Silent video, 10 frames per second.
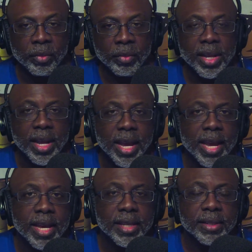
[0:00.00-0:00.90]

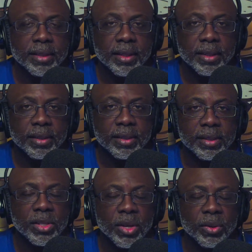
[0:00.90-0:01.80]
And
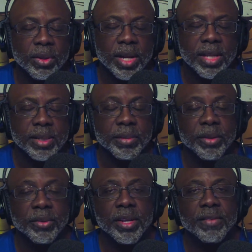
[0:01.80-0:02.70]
so as I'm getting
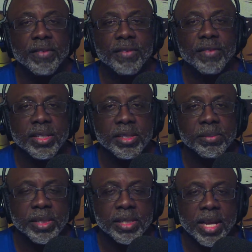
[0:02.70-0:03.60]
ready to fire this
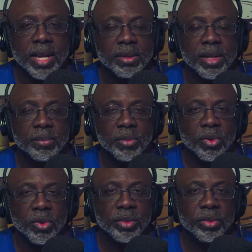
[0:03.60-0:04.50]
missile, I'm
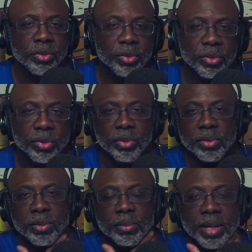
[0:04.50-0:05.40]
going through
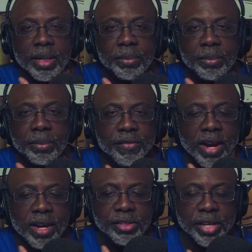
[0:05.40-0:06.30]
my
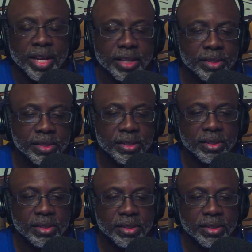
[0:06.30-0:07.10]
pre-fire checks in